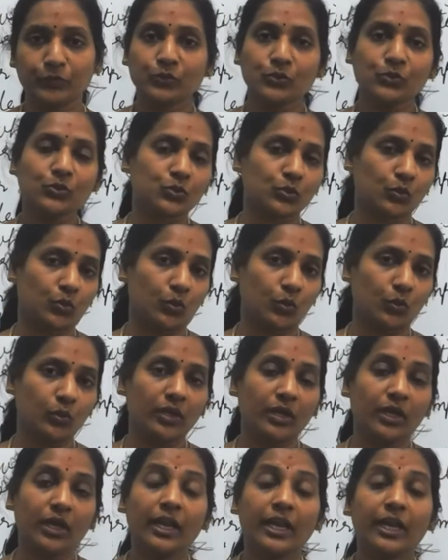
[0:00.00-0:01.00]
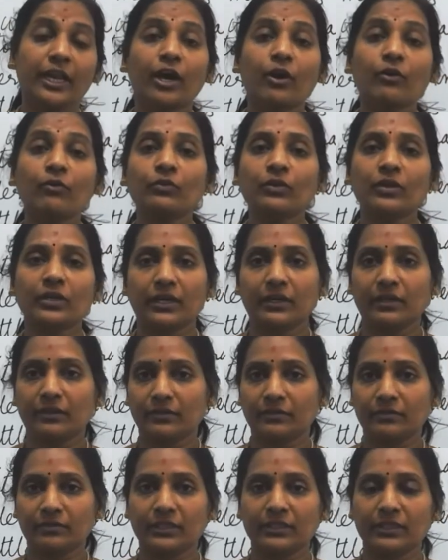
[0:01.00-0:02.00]
So now,
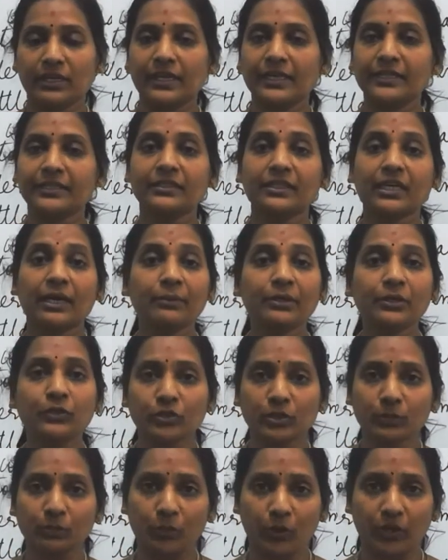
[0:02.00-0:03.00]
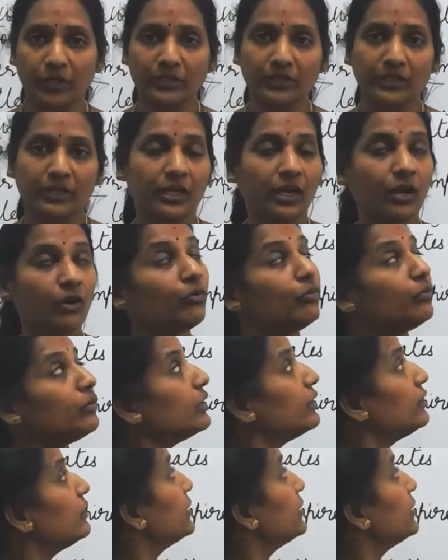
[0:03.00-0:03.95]
coming to the point. Now,